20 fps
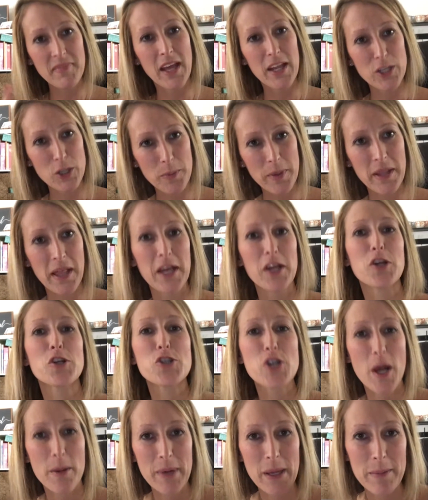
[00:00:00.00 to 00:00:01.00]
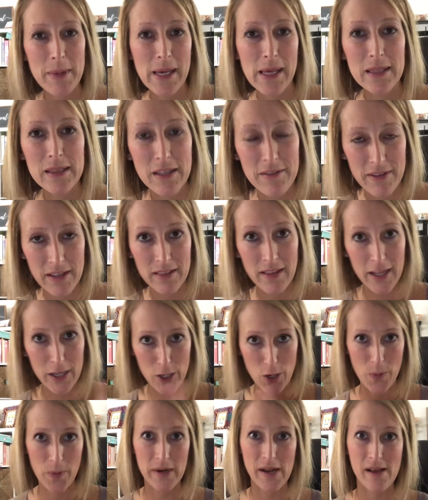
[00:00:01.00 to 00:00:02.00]
You'll be like, good job, Amy, living like
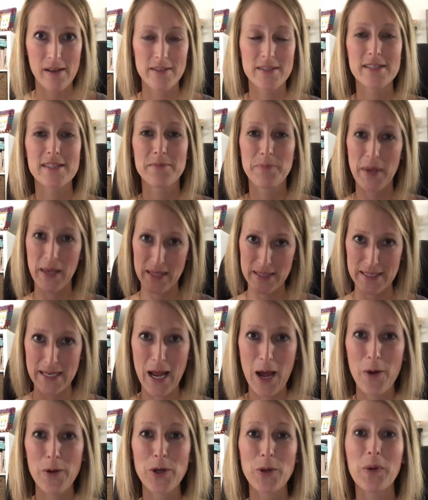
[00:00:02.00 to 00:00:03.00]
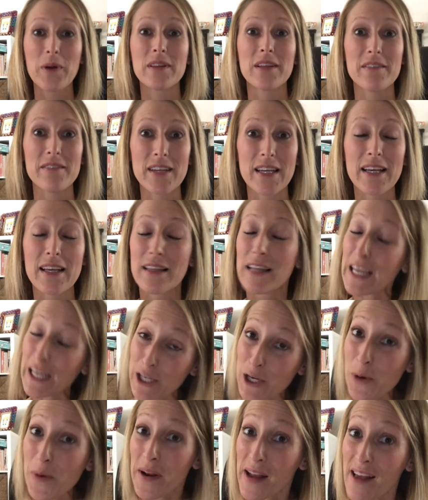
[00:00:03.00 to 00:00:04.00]
no one else, because now you are living
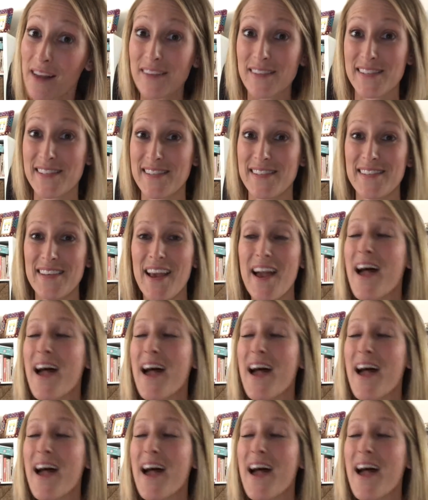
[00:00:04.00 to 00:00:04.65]
like no one else.